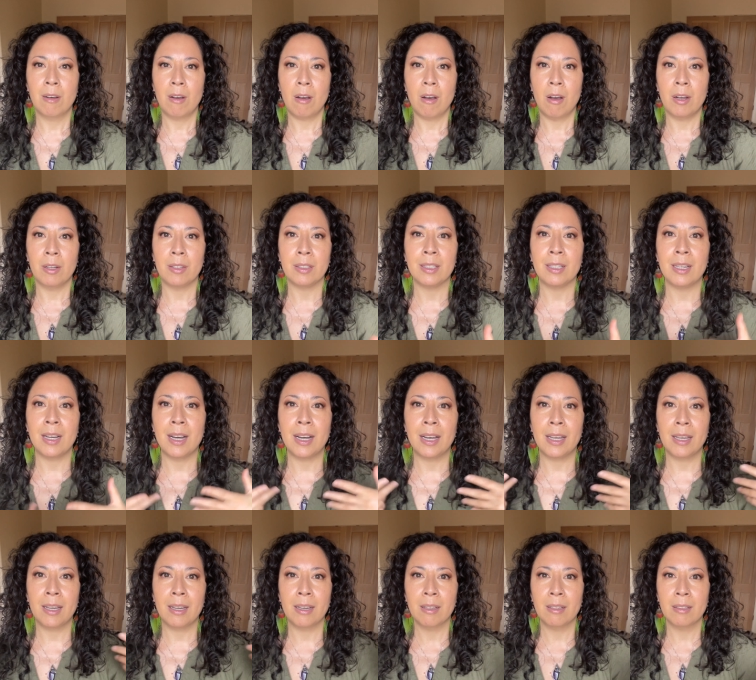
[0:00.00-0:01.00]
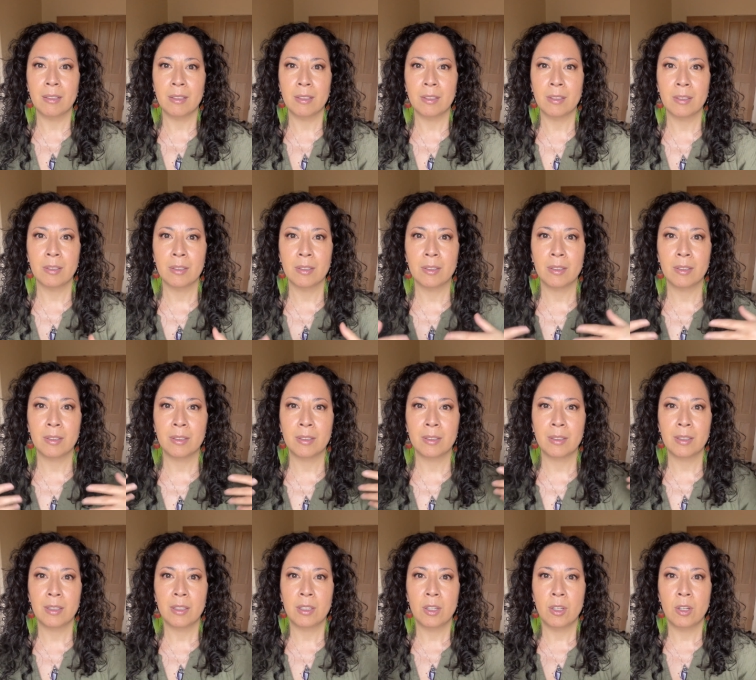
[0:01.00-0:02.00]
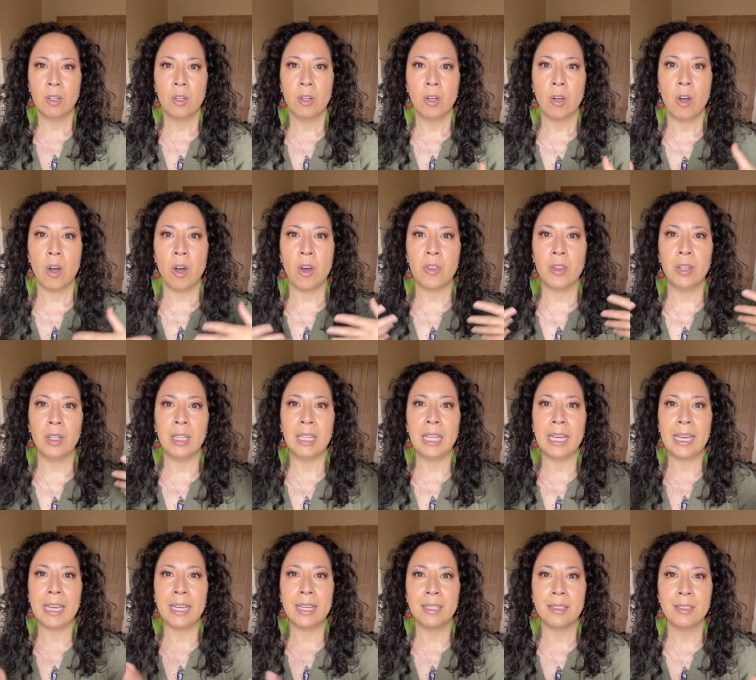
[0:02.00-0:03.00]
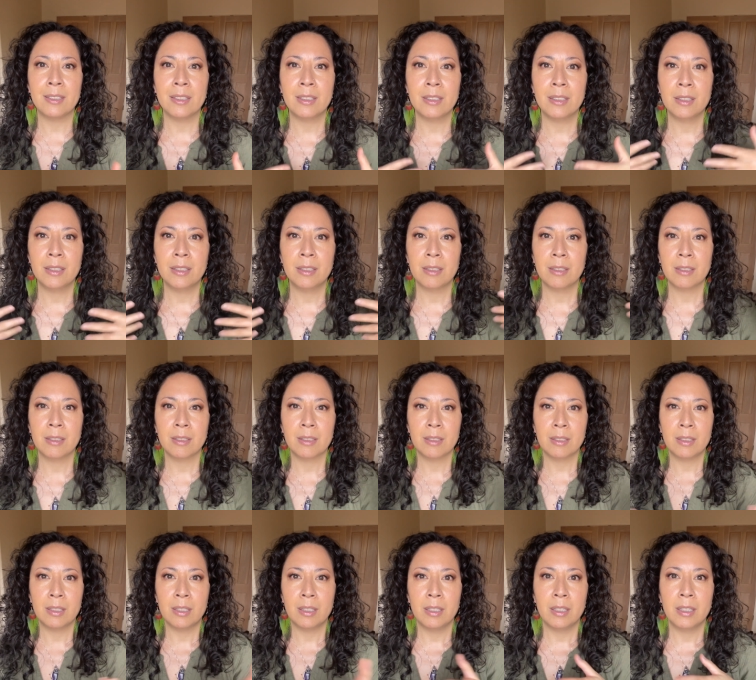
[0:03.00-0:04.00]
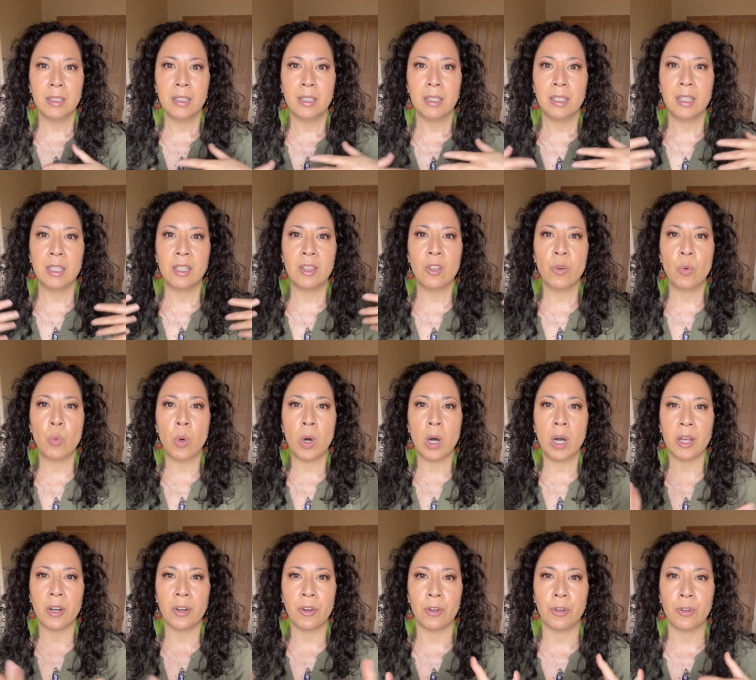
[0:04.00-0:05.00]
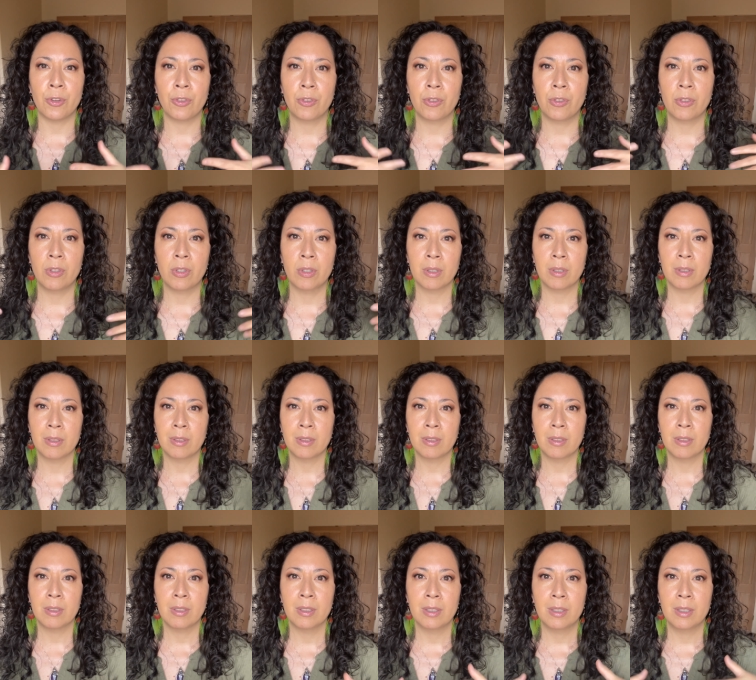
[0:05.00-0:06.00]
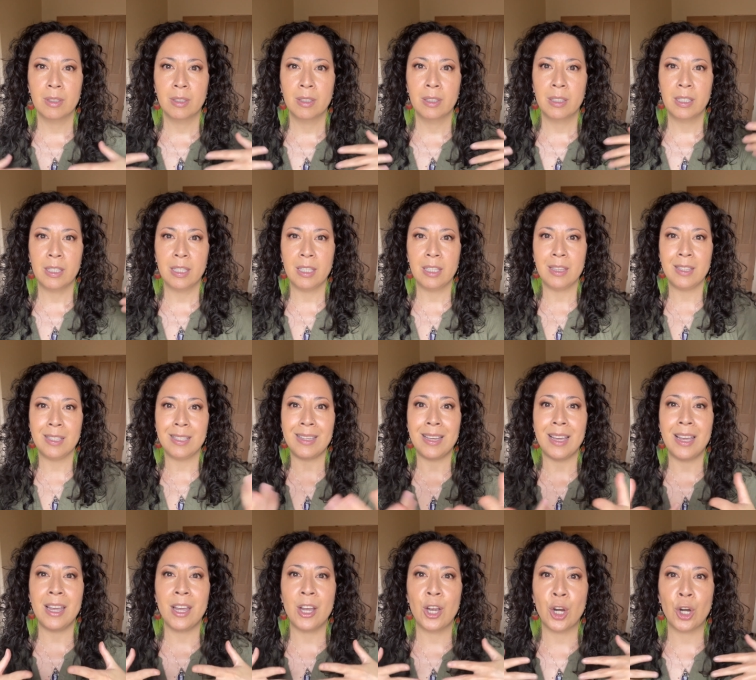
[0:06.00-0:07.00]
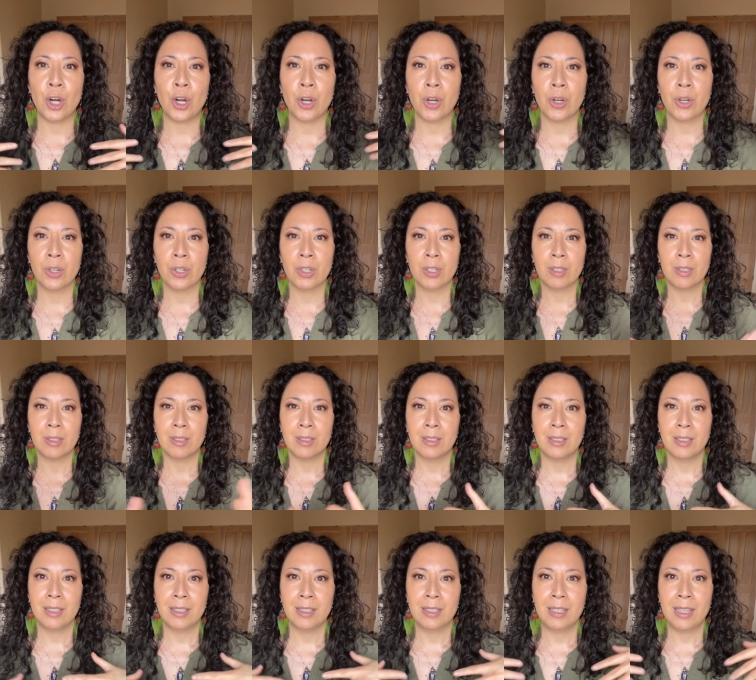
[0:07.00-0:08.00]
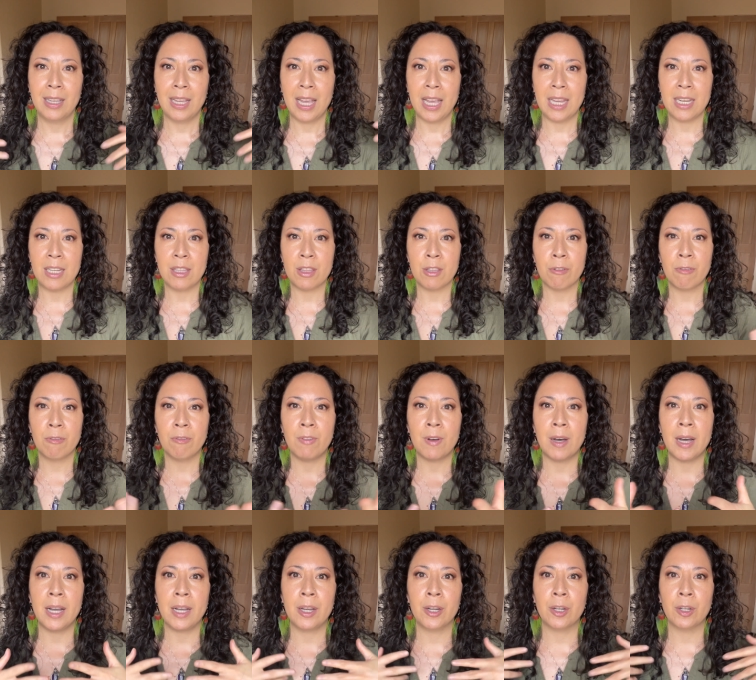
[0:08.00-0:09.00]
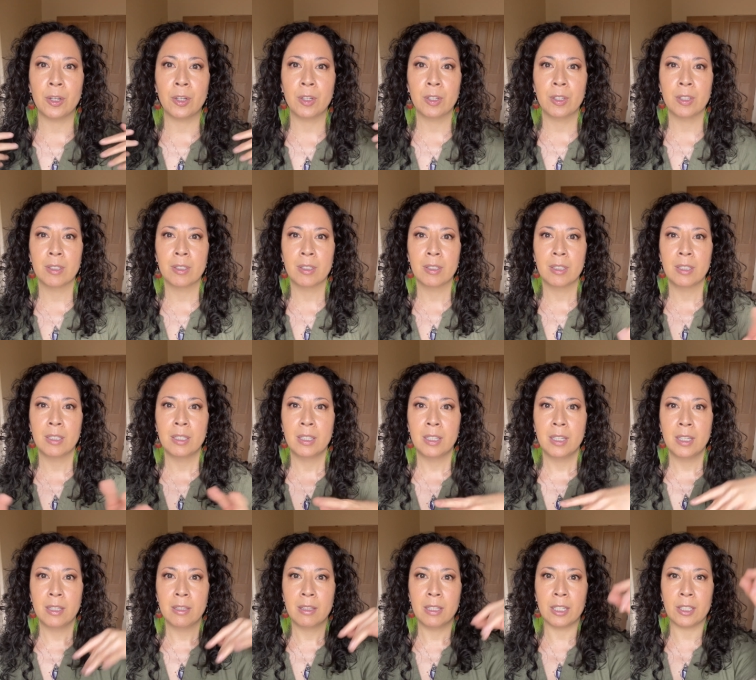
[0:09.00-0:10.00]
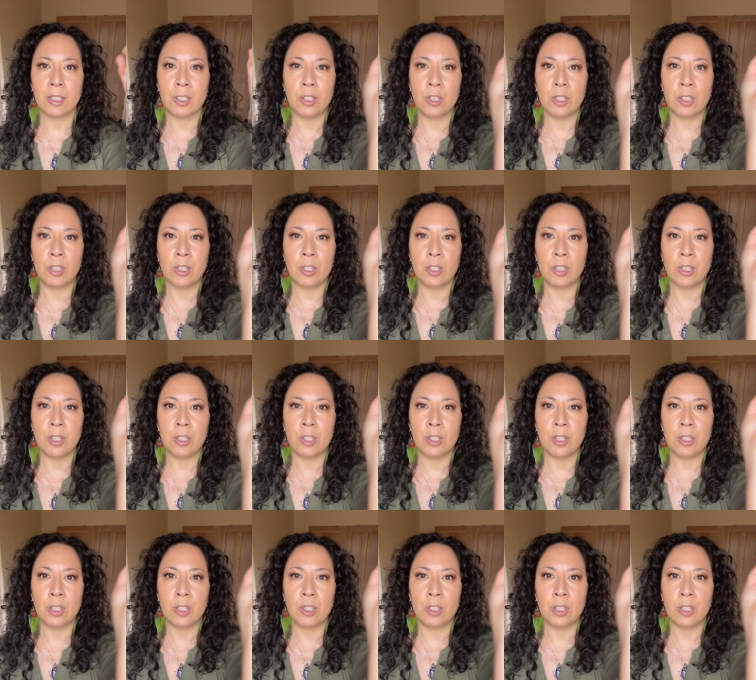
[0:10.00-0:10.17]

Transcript: on Gaia, on the land, in the waters, in the air, and in the fire that